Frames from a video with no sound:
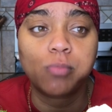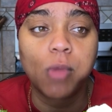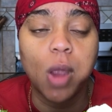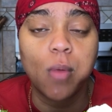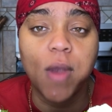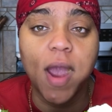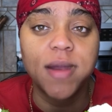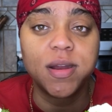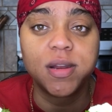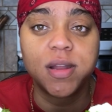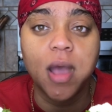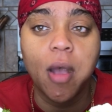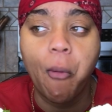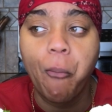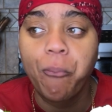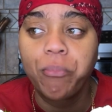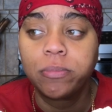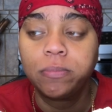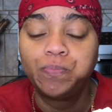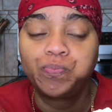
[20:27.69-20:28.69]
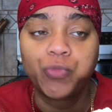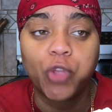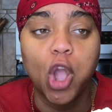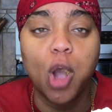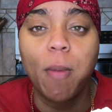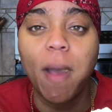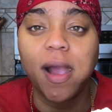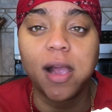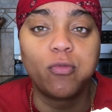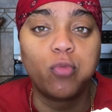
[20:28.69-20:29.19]
I write it up, go
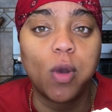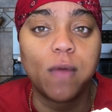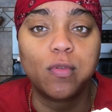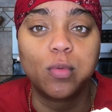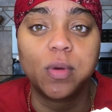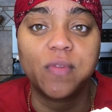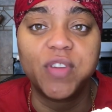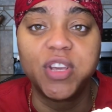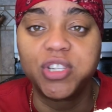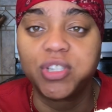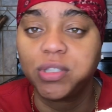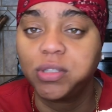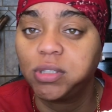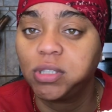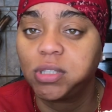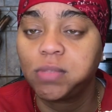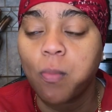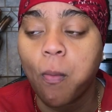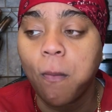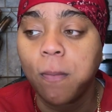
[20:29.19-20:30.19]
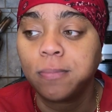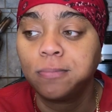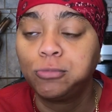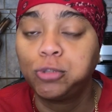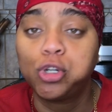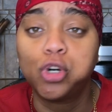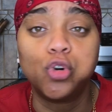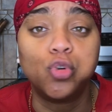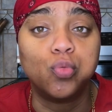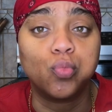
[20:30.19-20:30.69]
back and forth for revisions.
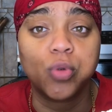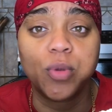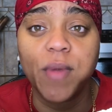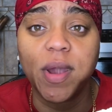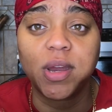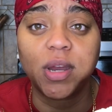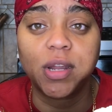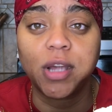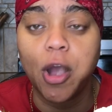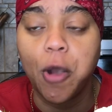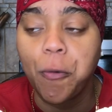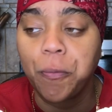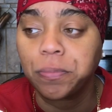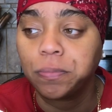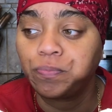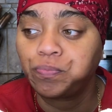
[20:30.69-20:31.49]
Cool, we're ready to go.